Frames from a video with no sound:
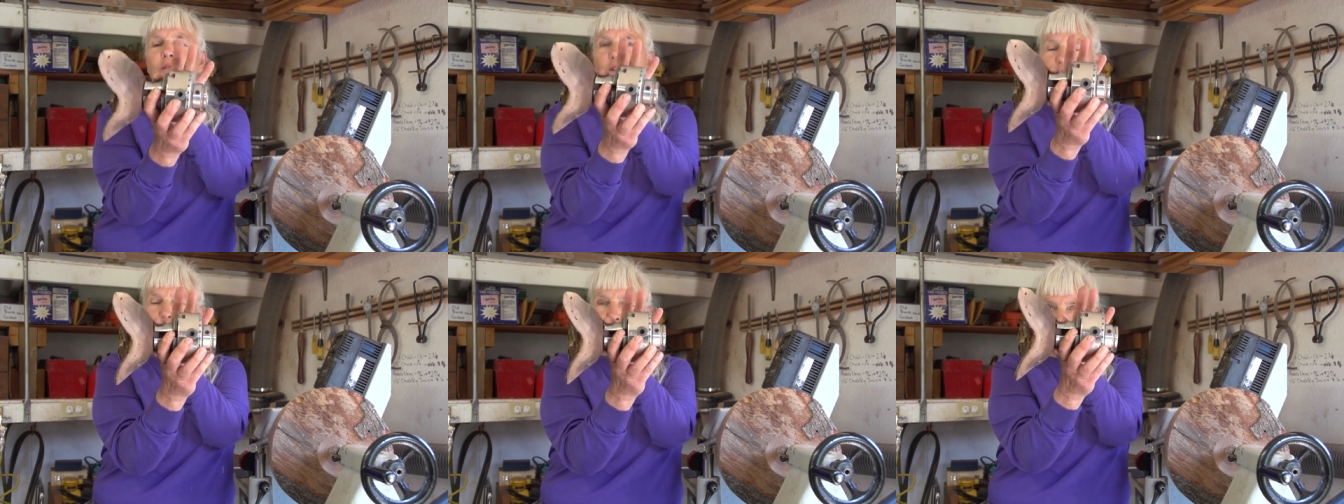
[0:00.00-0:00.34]

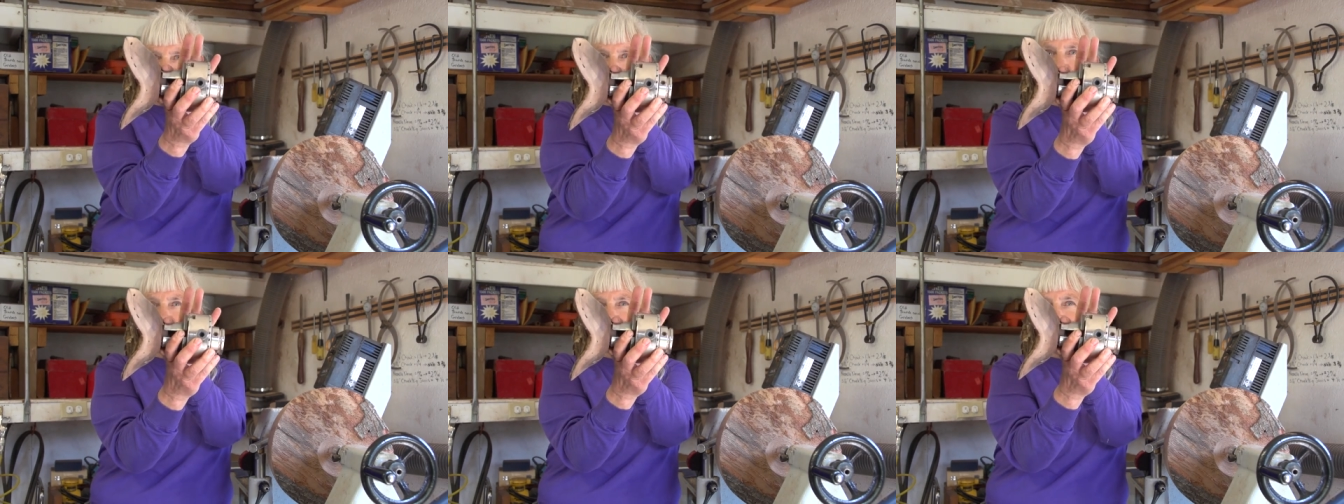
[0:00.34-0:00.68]
The
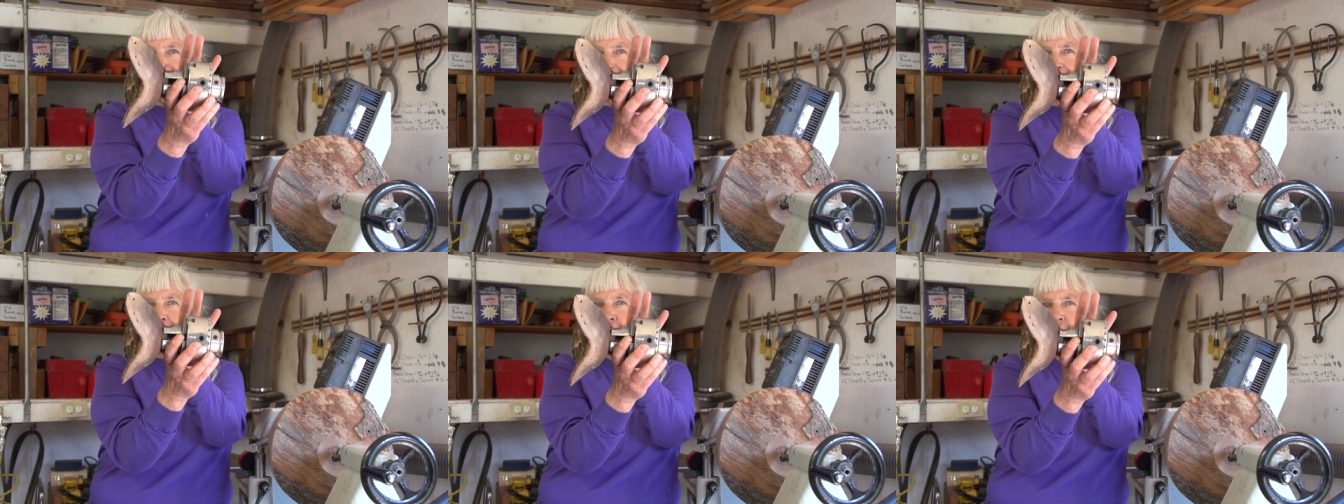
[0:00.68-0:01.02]
foot
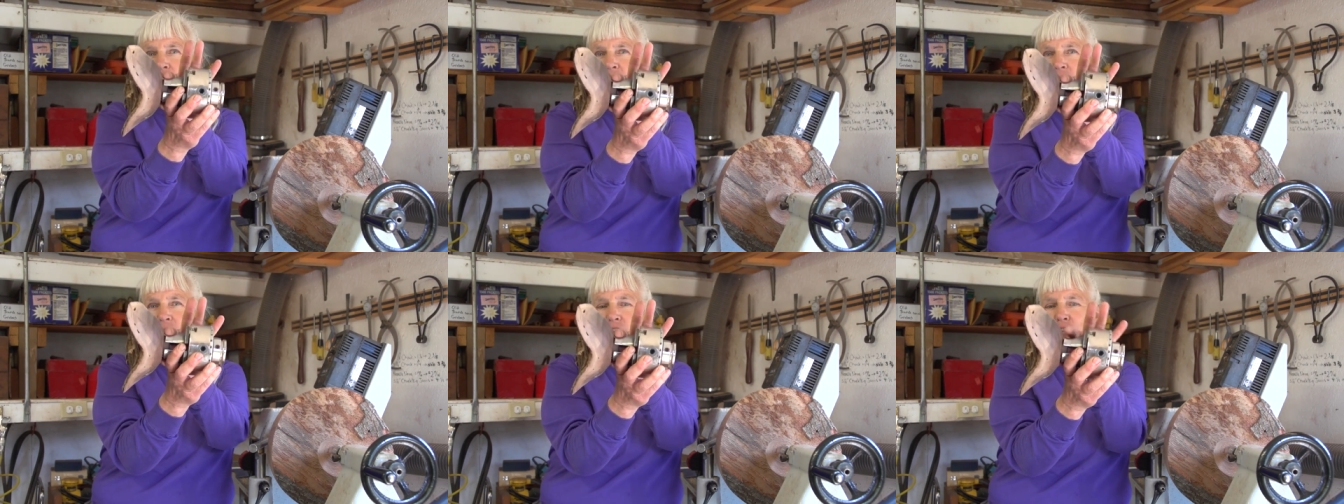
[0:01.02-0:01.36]
secures
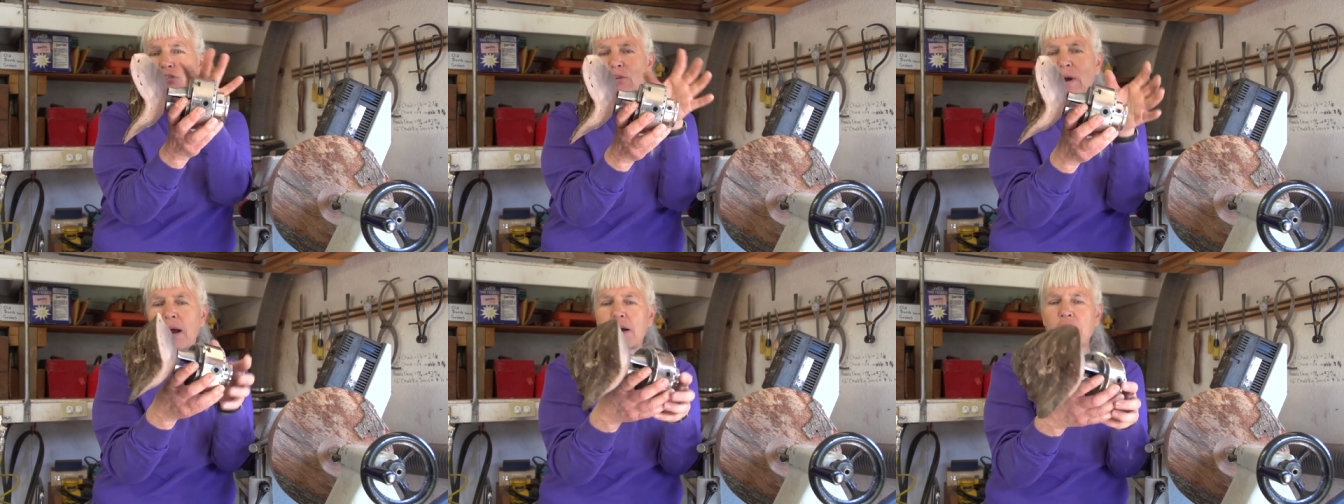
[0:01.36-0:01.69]
it in the
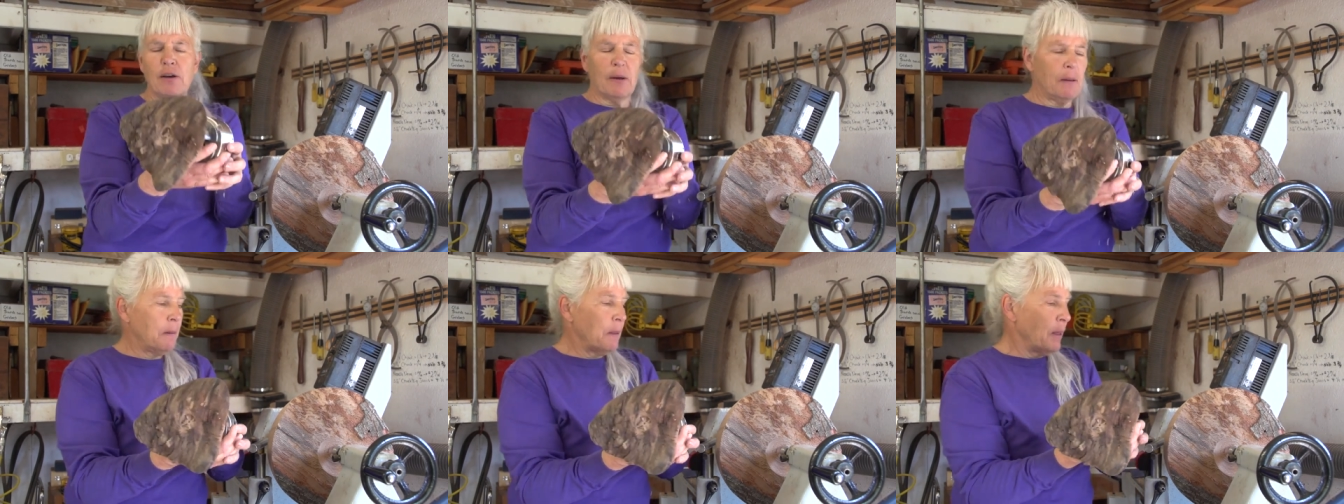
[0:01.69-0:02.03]
chuck.